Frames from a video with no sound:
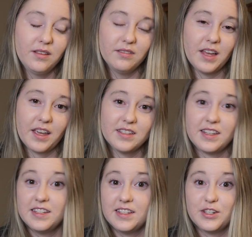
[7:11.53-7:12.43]
Like it's
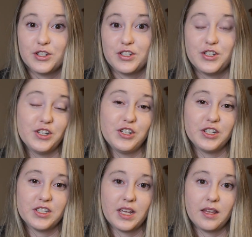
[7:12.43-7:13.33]
easy just to
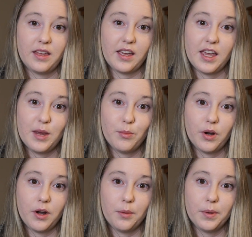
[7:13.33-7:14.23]
get like a
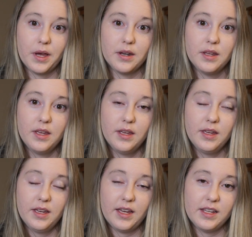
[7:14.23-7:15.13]
hamburger, but
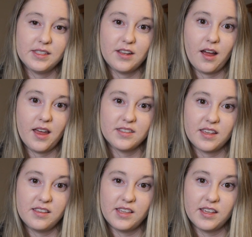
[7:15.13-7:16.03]
it's not as
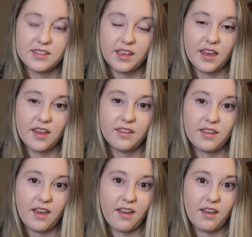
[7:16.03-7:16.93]
easy to get
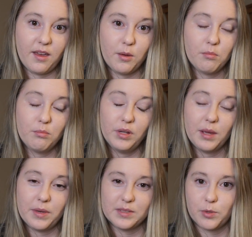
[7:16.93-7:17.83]
a
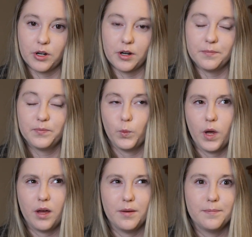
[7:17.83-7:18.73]
plant-based burger.
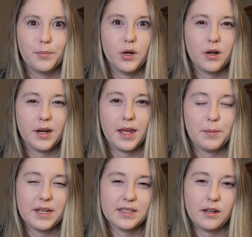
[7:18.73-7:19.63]
Well, Burger King
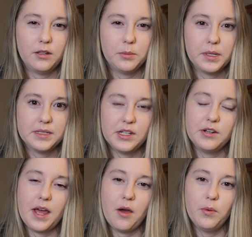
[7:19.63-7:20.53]
makes that a little bit easier
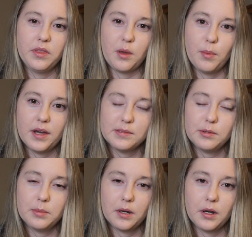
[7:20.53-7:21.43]
now with the
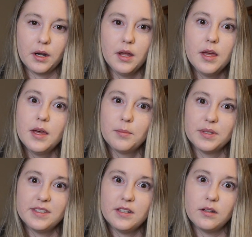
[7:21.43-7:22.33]
Impossible Burger,
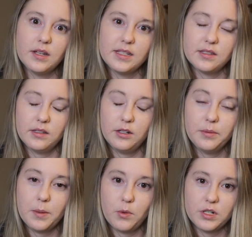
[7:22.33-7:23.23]
but still it's a little
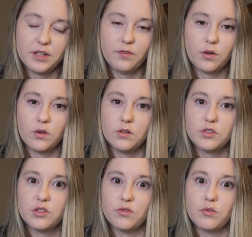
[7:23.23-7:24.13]
bit more
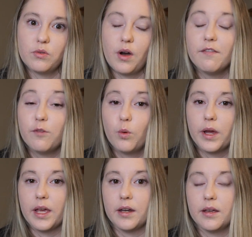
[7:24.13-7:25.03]
difficult to
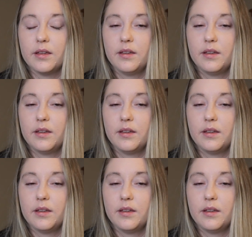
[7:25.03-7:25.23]
avoid